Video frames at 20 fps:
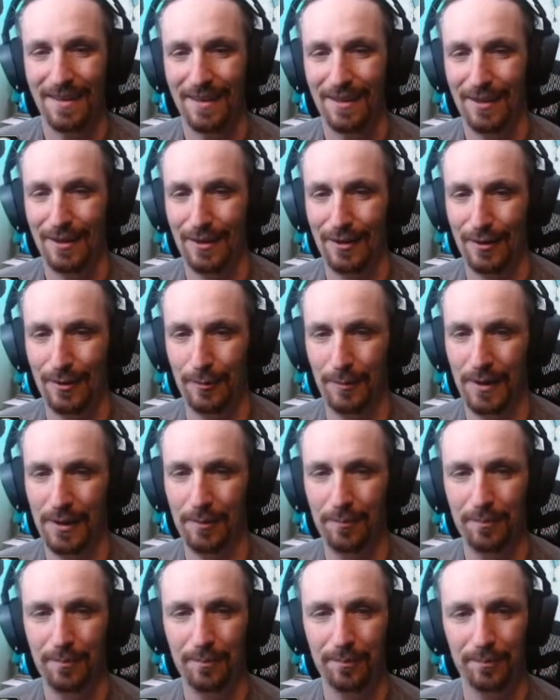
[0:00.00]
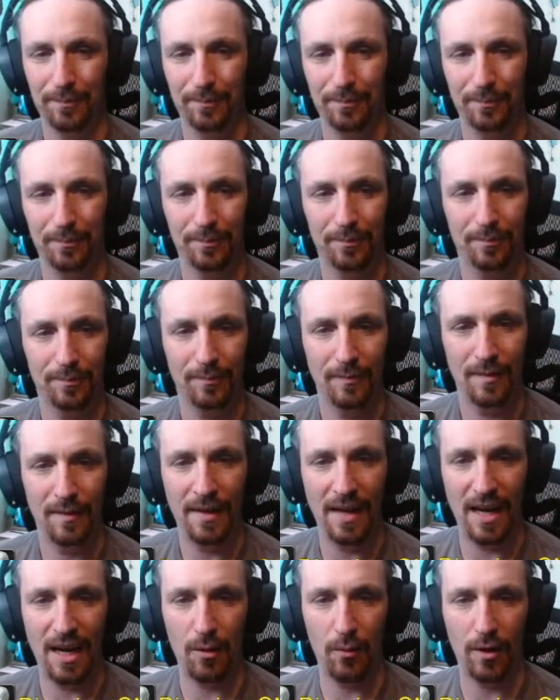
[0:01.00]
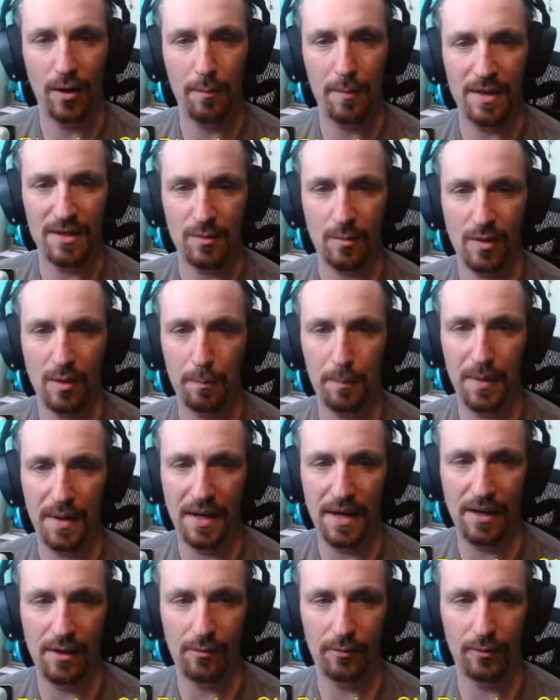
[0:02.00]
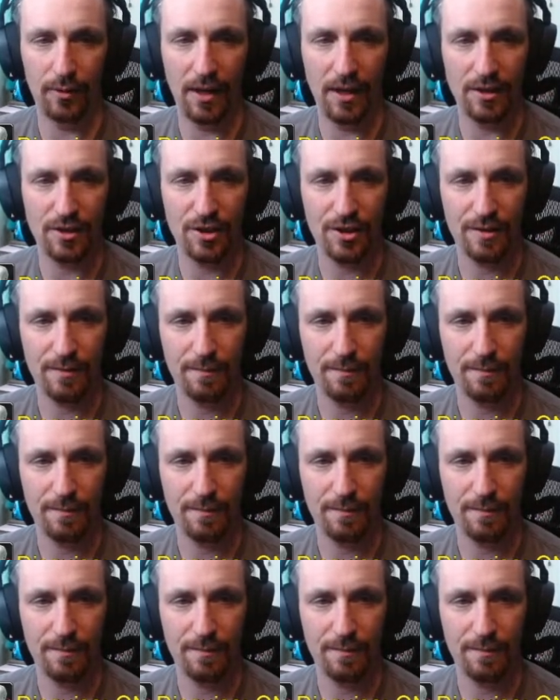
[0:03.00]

oh well. Now I want to mess with the banana flesh.